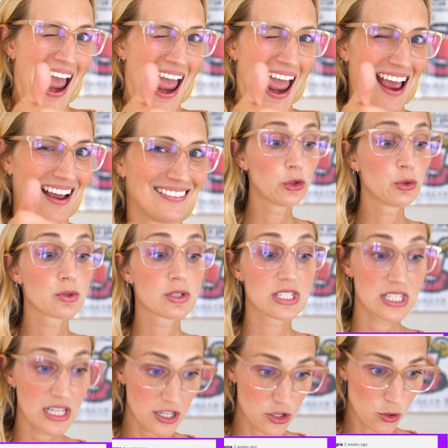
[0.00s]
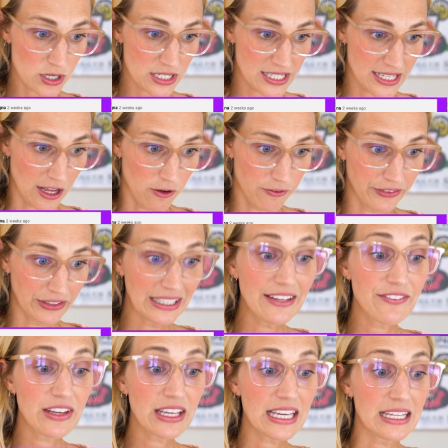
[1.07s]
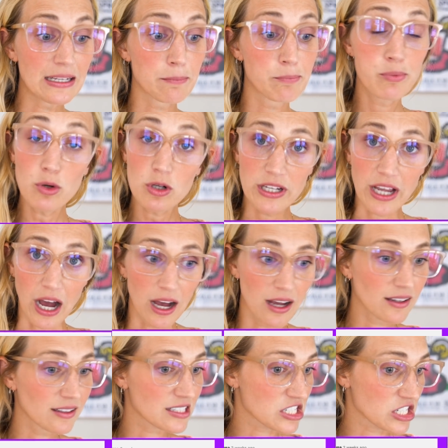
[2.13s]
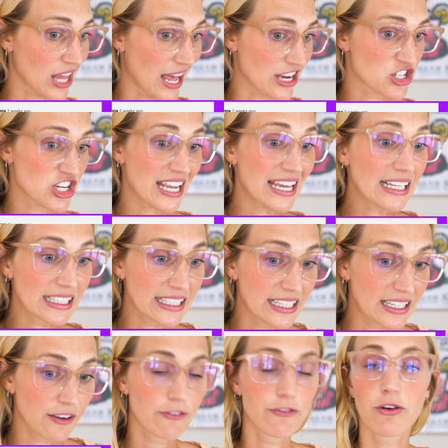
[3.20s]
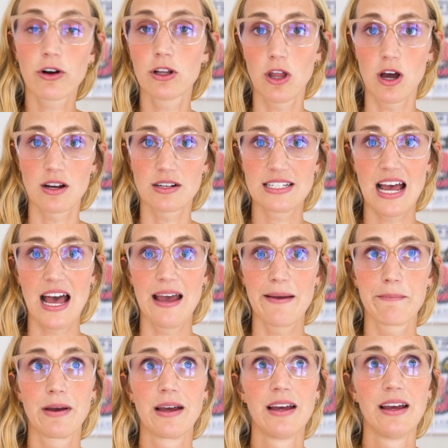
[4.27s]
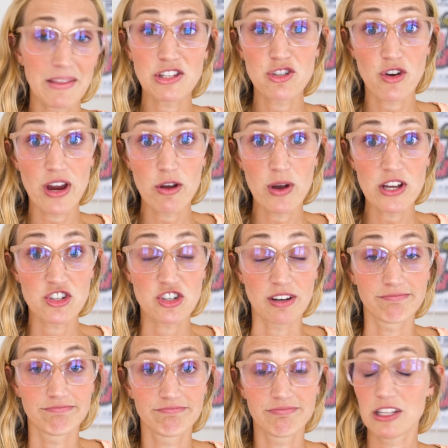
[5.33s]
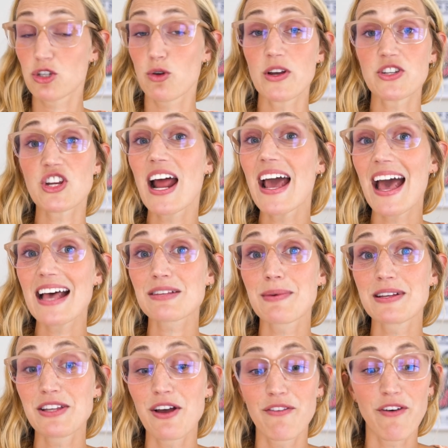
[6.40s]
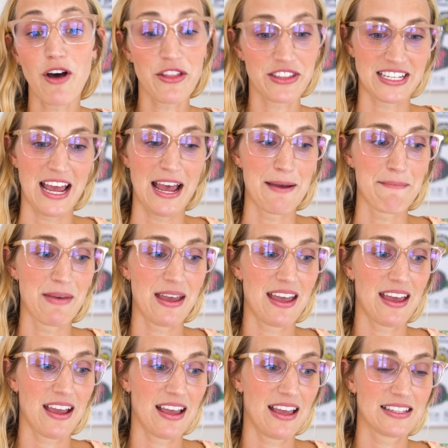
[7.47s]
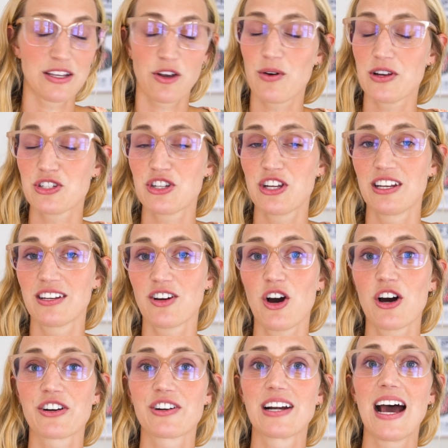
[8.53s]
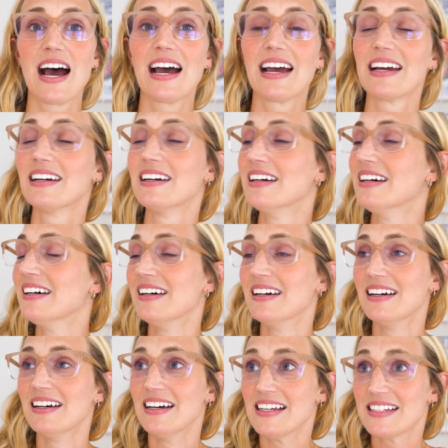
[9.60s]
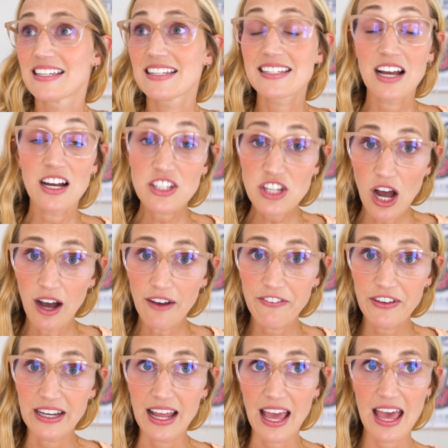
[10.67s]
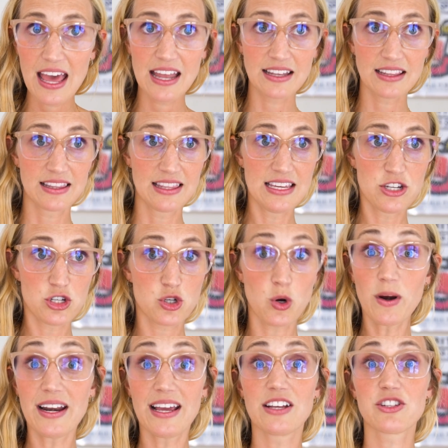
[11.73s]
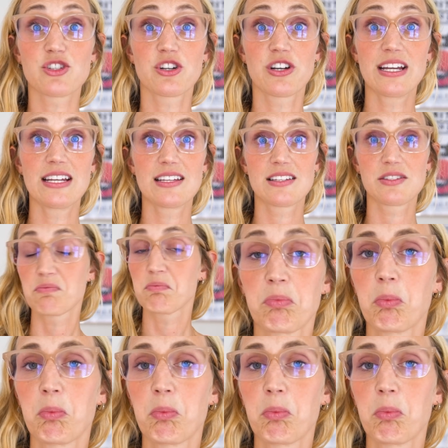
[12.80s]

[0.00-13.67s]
Do you see yourself living in Puglia / Italy for a long time? That's a great question. It's a question I ask myself all the time. It's a question Connor and I discuss often, and the short answer is